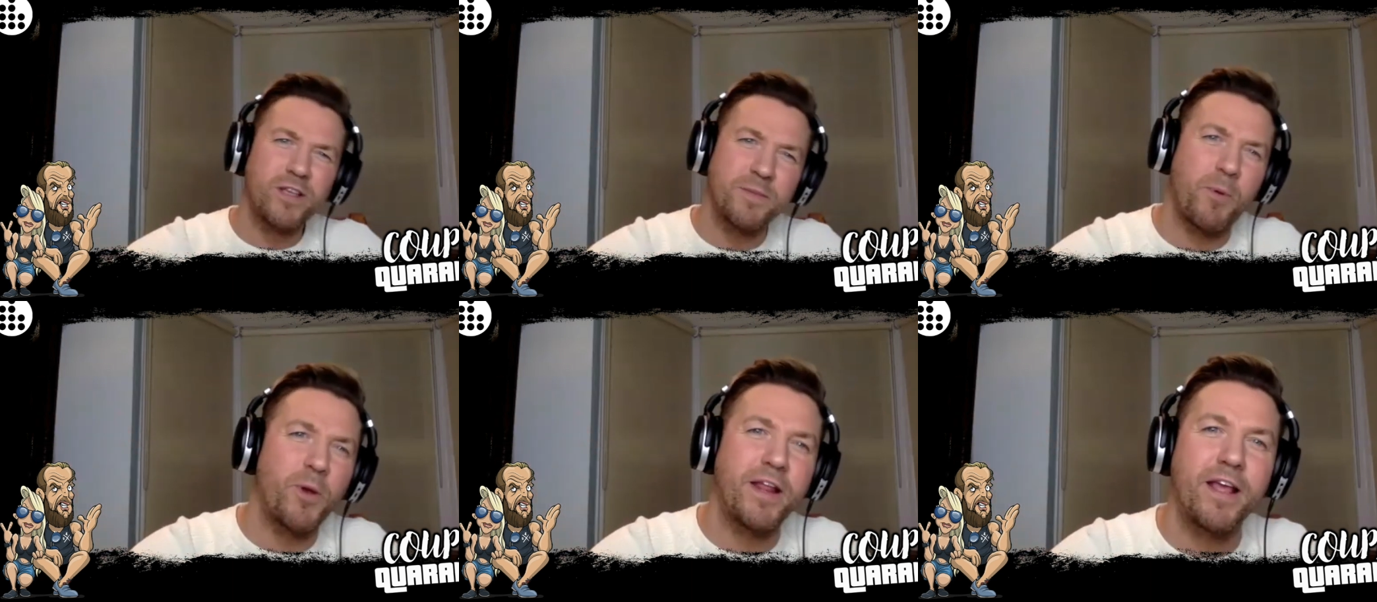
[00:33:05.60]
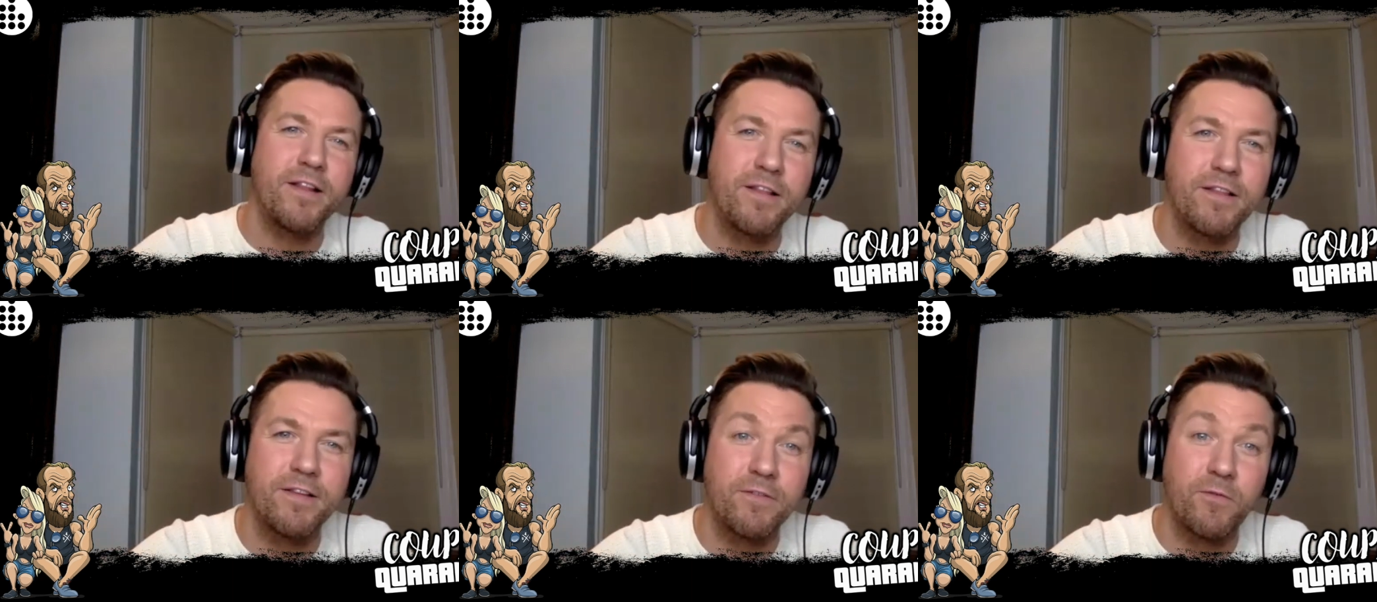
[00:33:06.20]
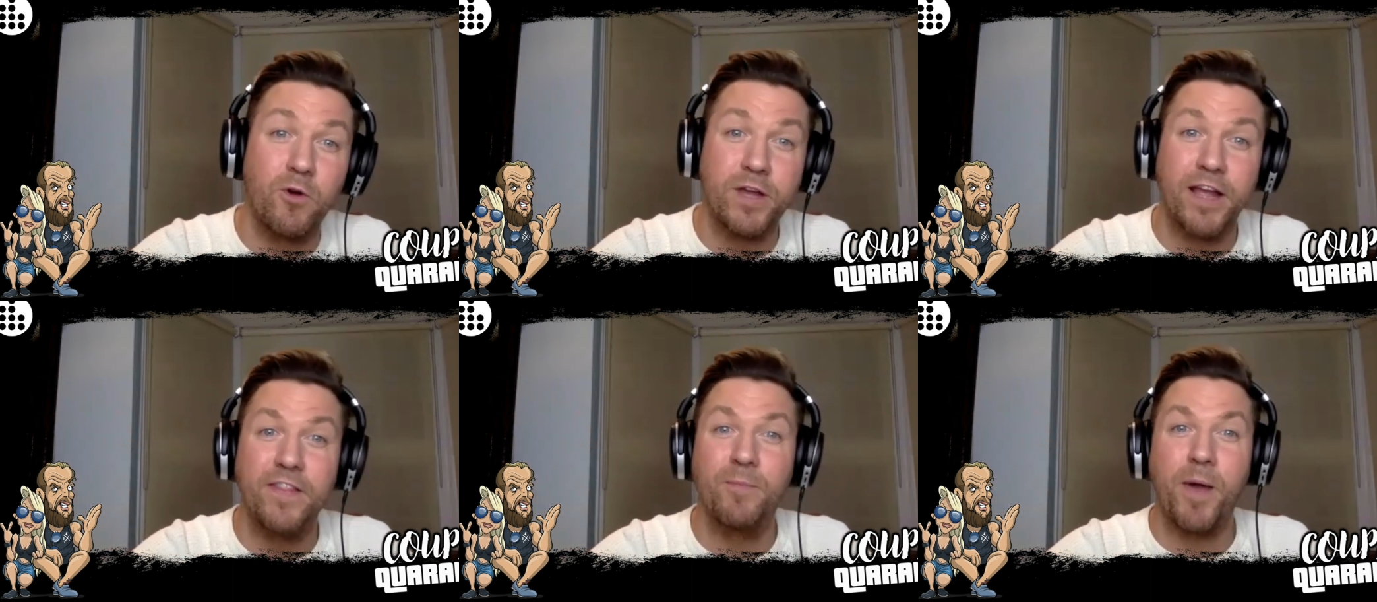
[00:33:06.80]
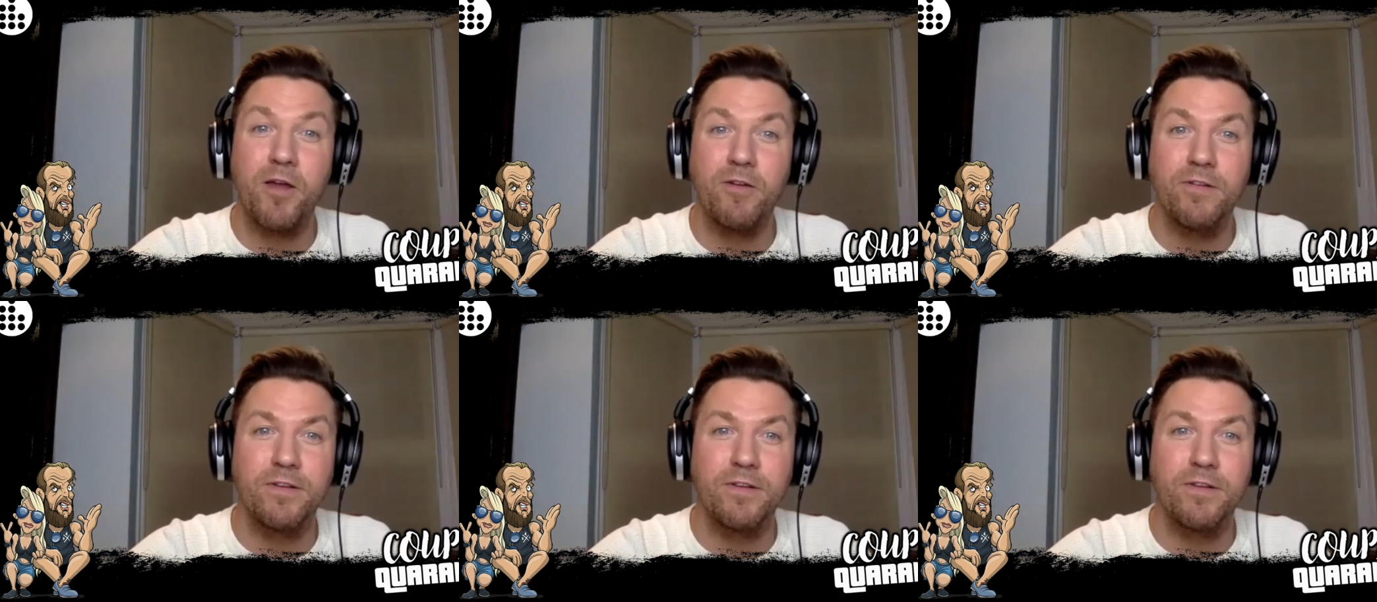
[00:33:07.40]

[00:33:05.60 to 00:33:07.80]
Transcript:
Speaker 1: is the point in rocking the boat